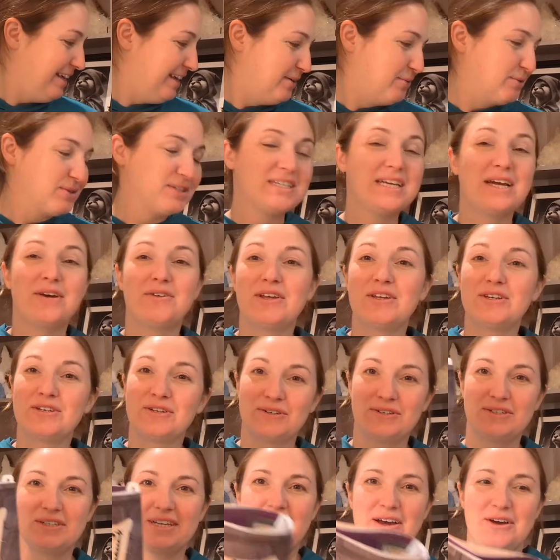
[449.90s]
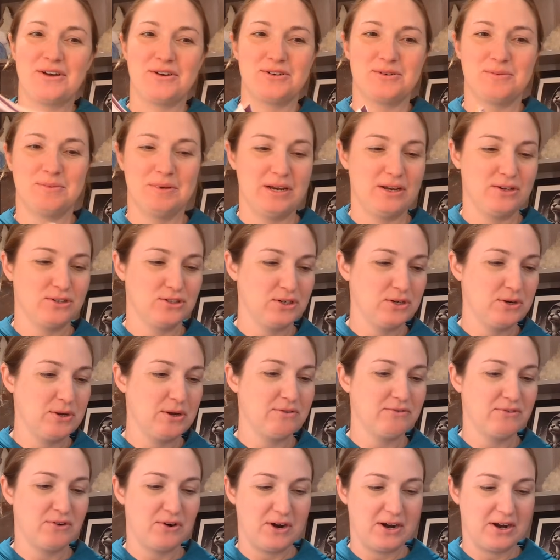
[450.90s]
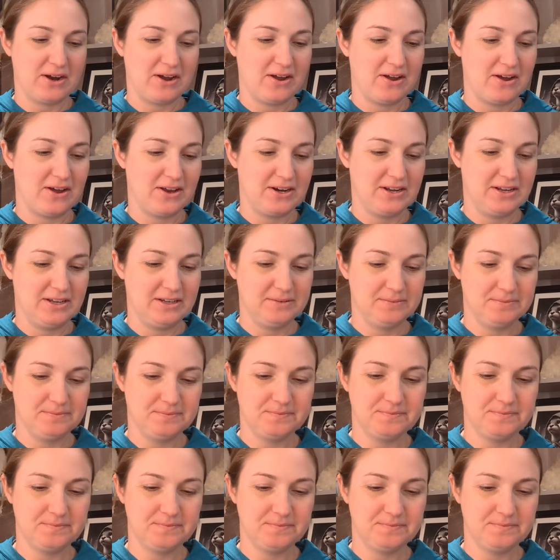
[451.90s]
how that turns out, but I'll show you how far I got on it.